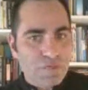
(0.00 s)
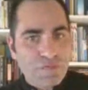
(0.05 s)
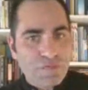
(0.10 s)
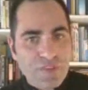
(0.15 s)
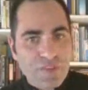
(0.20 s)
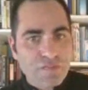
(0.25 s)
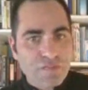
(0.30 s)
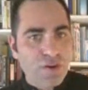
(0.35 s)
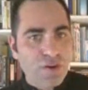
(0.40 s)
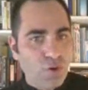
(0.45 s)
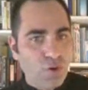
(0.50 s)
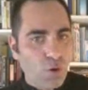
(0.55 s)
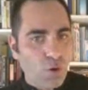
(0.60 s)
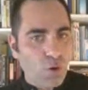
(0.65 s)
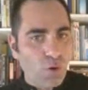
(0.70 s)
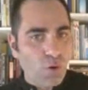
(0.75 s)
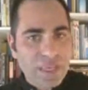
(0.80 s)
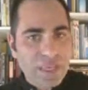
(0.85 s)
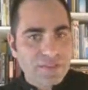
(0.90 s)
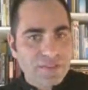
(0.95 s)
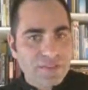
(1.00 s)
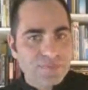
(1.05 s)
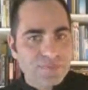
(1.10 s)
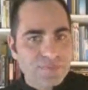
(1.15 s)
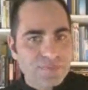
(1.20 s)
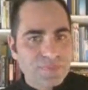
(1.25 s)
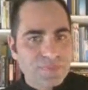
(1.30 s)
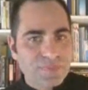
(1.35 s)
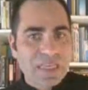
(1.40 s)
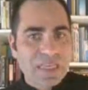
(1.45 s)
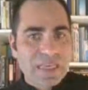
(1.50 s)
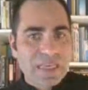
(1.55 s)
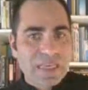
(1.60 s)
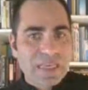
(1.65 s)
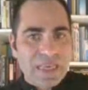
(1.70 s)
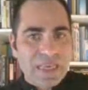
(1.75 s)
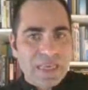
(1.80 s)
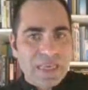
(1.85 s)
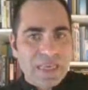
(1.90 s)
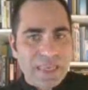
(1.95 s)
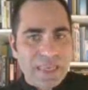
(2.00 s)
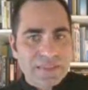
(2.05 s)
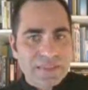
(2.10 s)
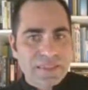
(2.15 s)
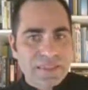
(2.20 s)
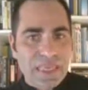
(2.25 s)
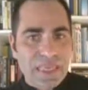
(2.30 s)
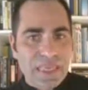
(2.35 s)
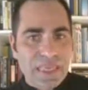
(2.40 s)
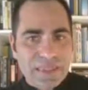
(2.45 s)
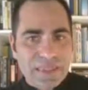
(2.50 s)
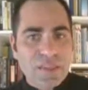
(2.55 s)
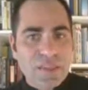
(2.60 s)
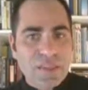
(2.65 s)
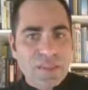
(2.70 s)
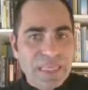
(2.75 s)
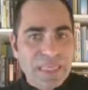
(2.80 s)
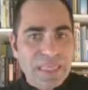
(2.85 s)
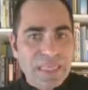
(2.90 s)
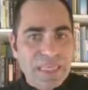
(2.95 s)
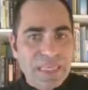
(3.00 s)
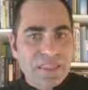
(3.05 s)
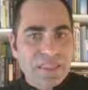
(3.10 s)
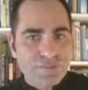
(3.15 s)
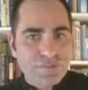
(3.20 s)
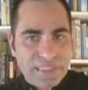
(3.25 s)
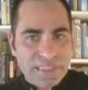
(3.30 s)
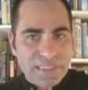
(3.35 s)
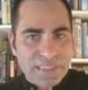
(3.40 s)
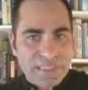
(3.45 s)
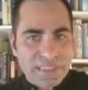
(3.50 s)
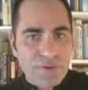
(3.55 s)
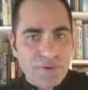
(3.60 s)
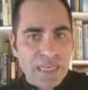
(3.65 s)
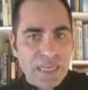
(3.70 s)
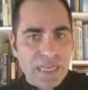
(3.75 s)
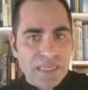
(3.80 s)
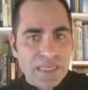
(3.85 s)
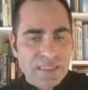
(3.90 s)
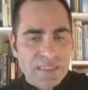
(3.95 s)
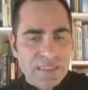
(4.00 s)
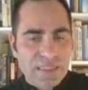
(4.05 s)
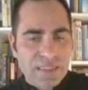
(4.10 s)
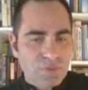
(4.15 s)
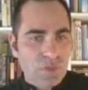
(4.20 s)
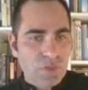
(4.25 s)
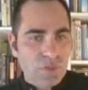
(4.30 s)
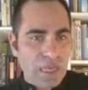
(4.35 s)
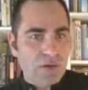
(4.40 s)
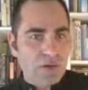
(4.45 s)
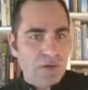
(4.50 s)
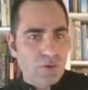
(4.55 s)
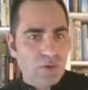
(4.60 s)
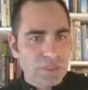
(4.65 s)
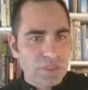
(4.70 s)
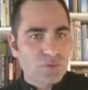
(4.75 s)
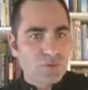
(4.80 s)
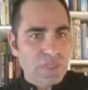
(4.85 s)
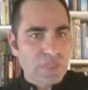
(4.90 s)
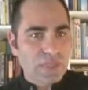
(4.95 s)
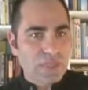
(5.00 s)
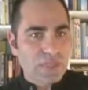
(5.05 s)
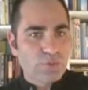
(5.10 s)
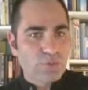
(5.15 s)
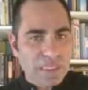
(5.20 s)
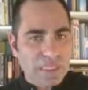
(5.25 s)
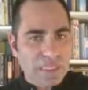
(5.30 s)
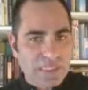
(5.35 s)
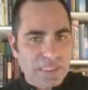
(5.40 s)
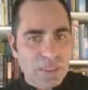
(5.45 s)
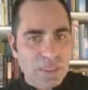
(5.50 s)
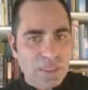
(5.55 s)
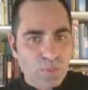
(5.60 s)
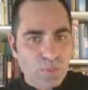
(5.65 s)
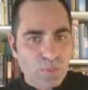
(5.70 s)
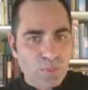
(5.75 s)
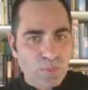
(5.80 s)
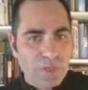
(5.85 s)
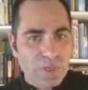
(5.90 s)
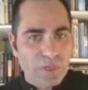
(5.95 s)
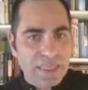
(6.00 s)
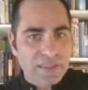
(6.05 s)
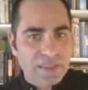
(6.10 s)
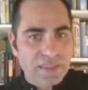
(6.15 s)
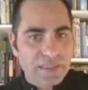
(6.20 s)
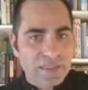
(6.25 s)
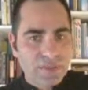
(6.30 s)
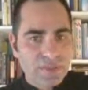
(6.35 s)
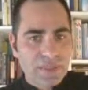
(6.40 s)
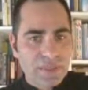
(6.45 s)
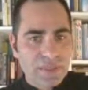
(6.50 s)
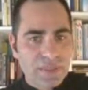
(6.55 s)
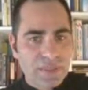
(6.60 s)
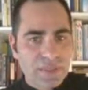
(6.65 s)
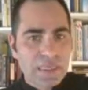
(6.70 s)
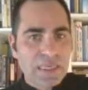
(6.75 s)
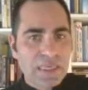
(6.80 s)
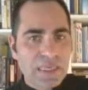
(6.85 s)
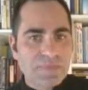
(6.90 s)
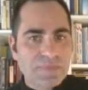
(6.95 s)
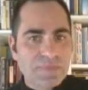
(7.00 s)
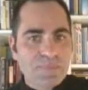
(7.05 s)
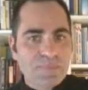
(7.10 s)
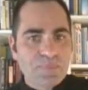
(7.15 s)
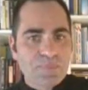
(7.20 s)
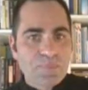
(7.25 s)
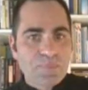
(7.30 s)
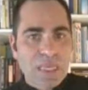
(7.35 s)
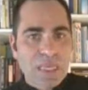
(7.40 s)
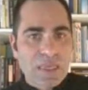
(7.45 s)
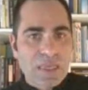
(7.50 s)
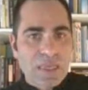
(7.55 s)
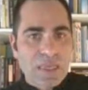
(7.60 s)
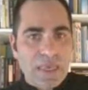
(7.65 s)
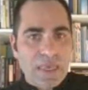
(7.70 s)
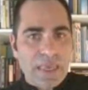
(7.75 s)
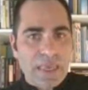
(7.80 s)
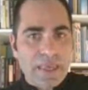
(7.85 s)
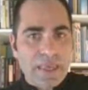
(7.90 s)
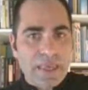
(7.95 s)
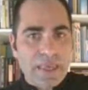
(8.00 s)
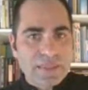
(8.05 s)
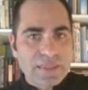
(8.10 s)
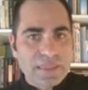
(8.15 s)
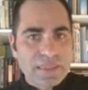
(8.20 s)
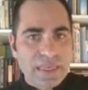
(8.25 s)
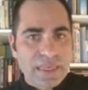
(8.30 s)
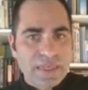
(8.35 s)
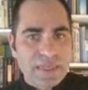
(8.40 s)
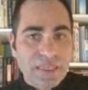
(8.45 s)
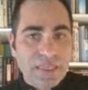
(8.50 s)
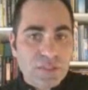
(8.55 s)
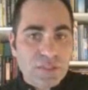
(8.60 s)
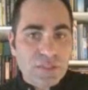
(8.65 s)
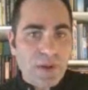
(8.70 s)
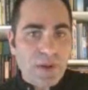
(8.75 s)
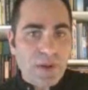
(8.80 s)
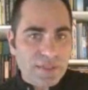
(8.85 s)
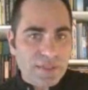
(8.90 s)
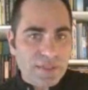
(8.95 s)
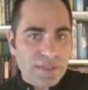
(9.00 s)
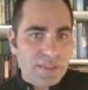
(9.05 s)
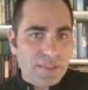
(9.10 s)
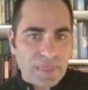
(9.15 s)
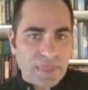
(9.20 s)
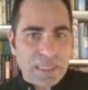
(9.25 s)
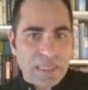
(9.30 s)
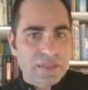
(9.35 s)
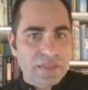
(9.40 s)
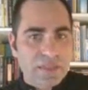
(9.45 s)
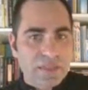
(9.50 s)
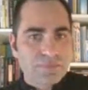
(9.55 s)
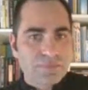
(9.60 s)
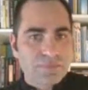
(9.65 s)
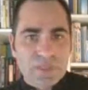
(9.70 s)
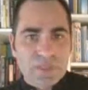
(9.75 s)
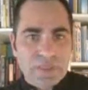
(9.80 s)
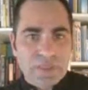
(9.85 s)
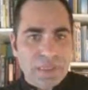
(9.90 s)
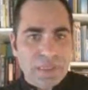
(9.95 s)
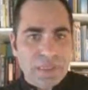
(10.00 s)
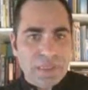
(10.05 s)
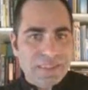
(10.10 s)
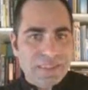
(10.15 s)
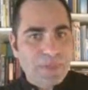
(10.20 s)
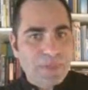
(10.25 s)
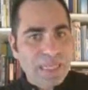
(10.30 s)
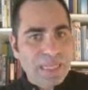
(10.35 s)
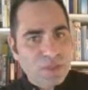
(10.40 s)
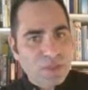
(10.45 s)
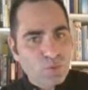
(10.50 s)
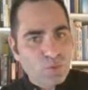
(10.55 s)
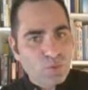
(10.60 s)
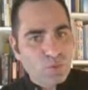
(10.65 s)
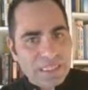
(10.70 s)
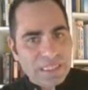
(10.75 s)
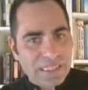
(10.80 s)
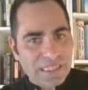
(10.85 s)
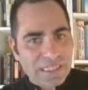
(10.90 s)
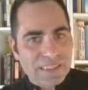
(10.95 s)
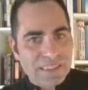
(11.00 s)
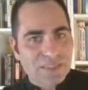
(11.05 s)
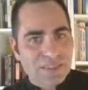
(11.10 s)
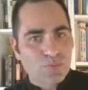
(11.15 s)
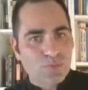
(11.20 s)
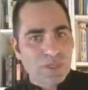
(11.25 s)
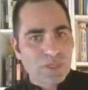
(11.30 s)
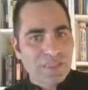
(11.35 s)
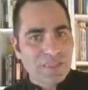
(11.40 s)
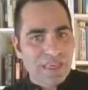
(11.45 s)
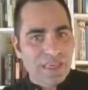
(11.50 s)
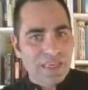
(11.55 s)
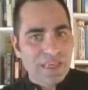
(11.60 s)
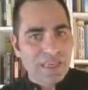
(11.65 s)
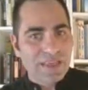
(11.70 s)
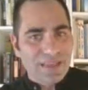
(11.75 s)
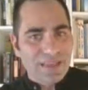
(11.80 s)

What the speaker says: fever or heat, and they can be in different areas. Okay, according to that, we can see where the heat is. And teeth marks, again, the spleen weakness with